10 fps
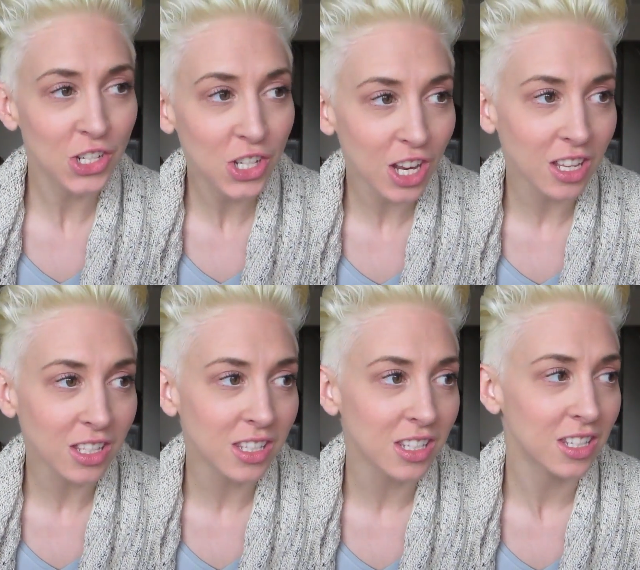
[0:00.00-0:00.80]

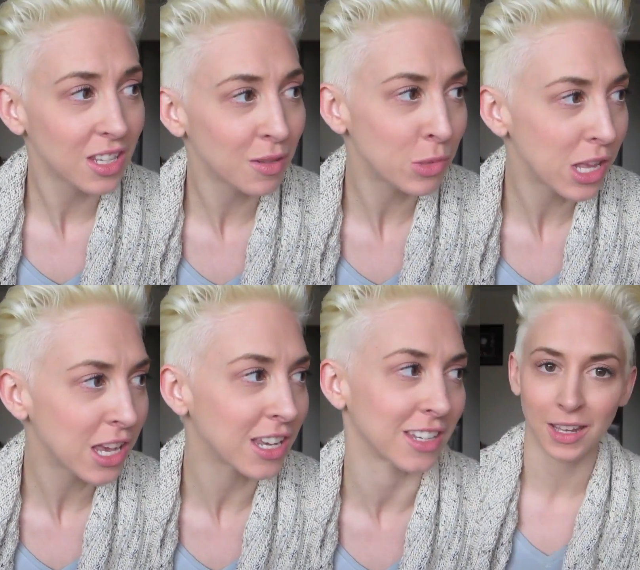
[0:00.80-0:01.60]
Just hit
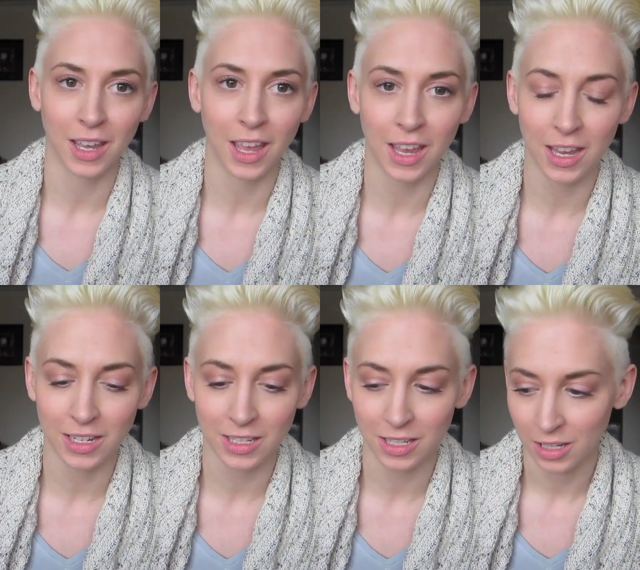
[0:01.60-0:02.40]
play.
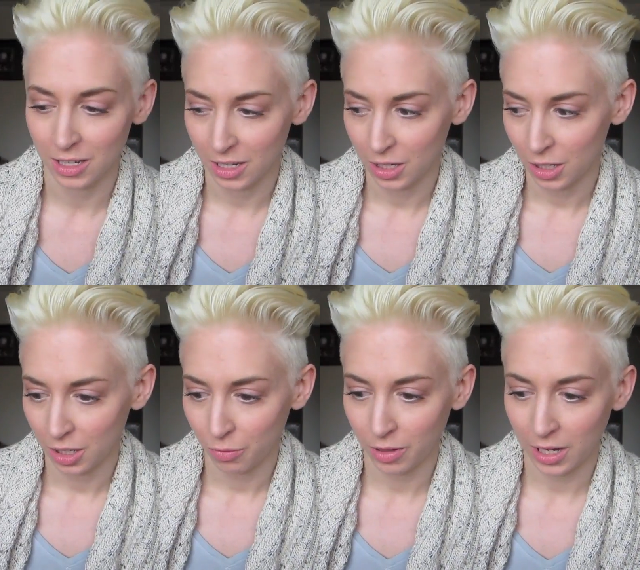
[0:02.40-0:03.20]
And
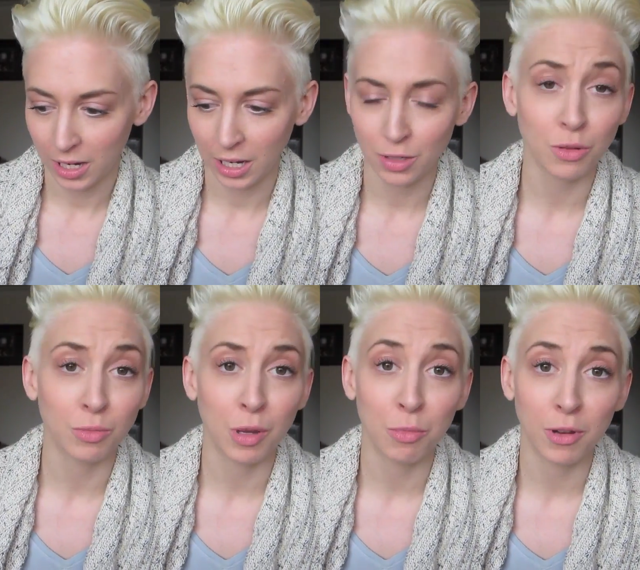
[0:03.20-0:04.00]
when I
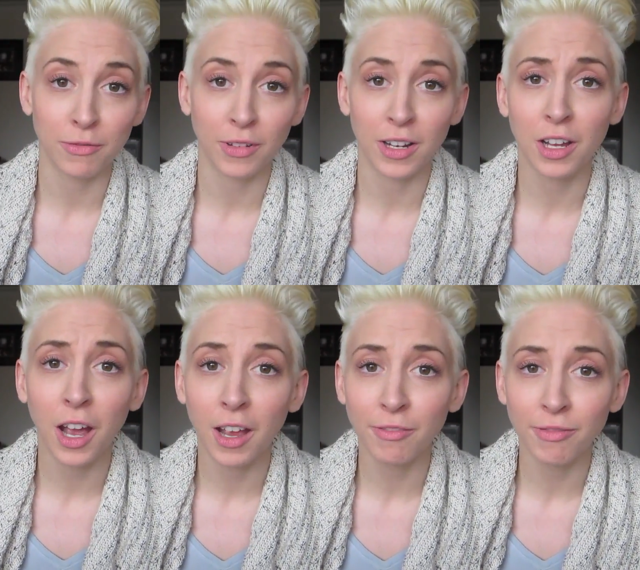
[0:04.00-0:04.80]
told my boyfriend,
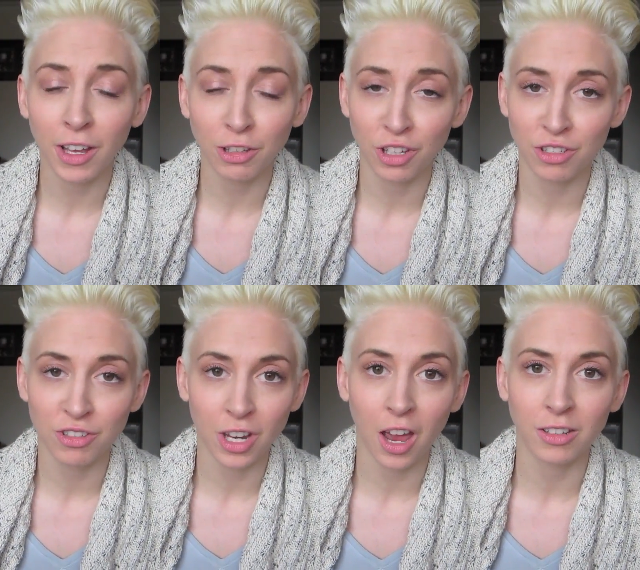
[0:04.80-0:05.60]
oh, I failed the
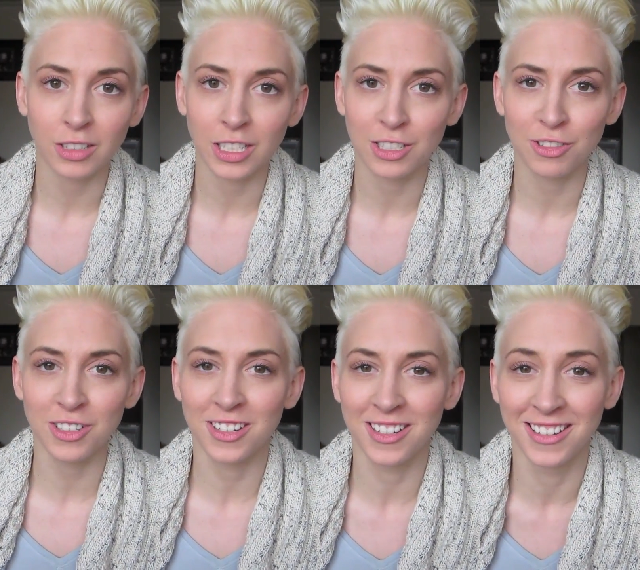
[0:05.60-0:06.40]

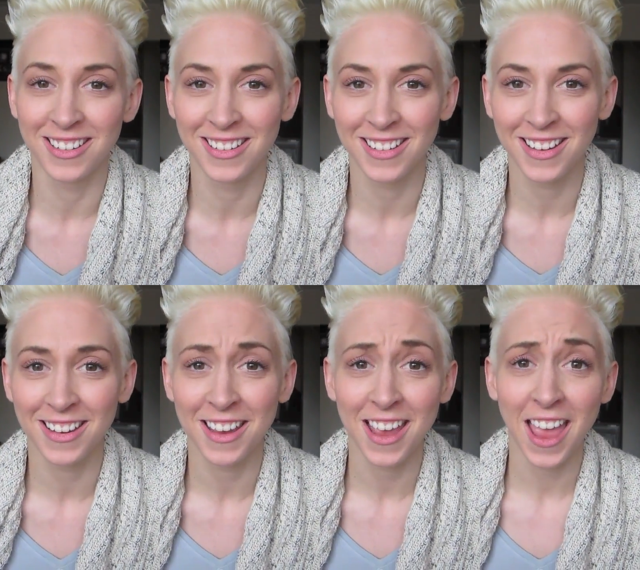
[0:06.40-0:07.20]
challenge,
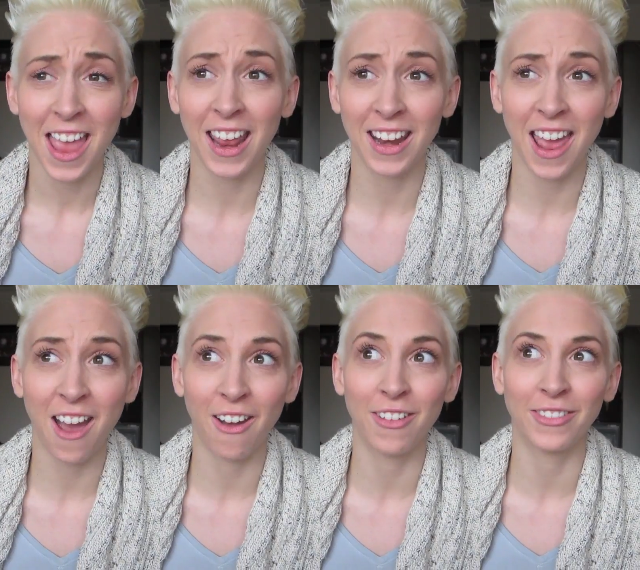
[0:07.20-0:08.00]
and
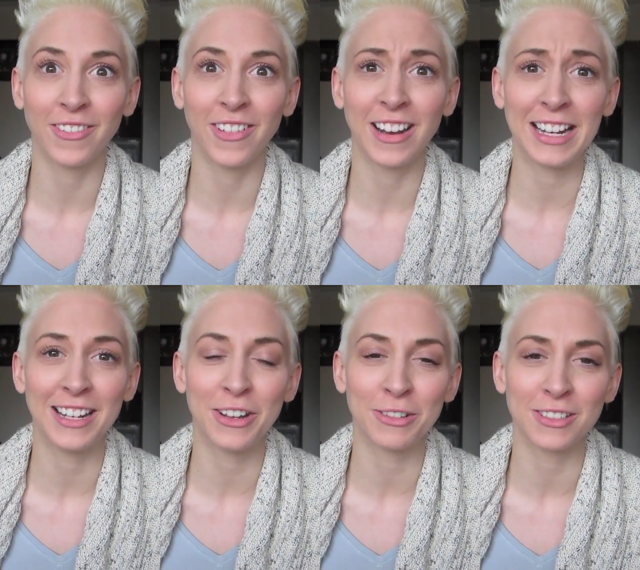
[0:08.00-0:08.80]
now everybody
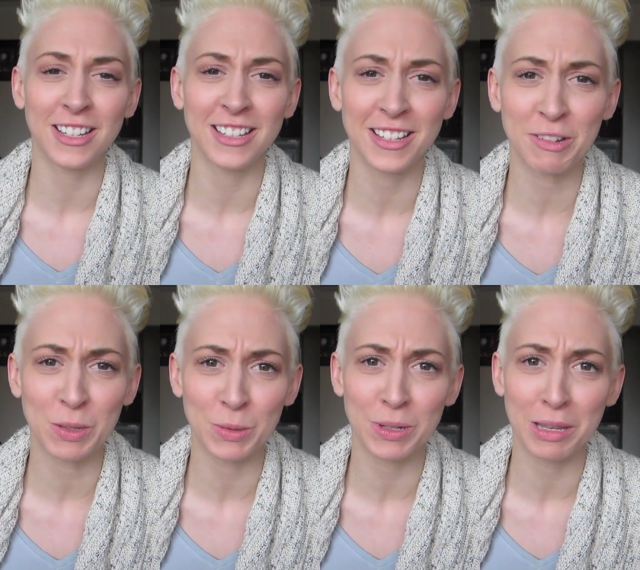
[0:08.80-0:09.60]
knows because it
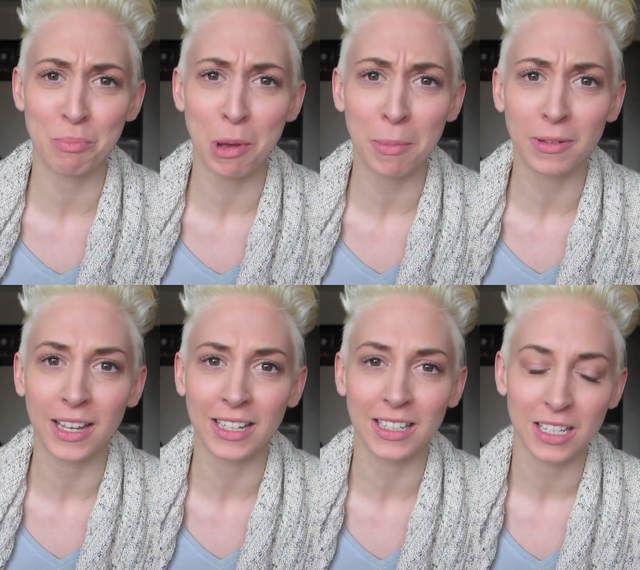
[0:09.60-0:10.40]
was really
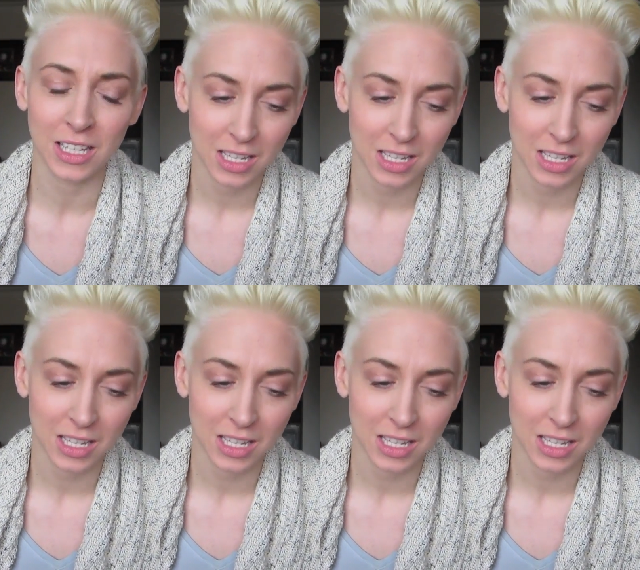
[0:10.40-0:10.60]
public,